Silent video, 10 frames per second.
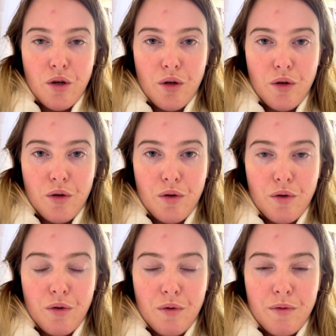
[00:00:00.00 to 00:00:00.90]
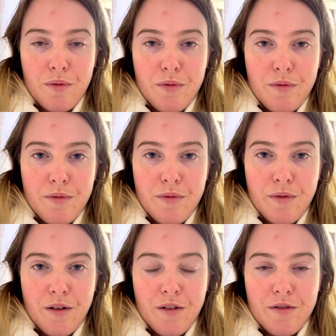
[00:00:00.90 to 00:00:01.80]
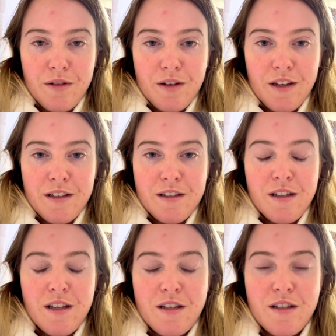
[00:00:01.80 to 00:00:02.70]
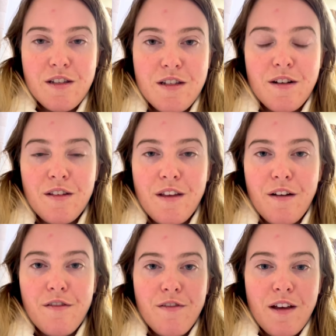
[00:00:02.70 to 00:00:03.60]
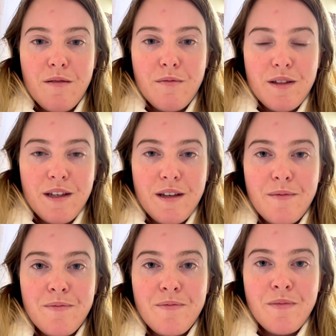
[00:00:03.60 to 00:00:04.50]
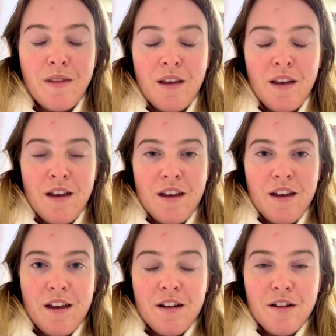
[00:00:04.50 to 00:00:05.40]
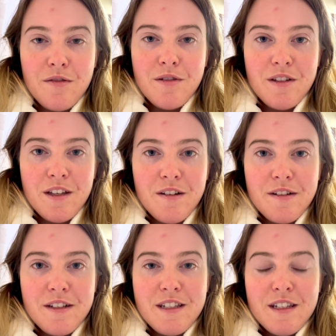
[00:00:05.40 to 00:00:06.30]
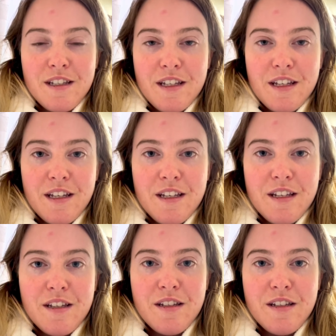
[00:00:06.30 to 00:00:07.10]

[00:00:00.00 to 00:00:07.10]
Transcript: who are looking to start their family and are really going to need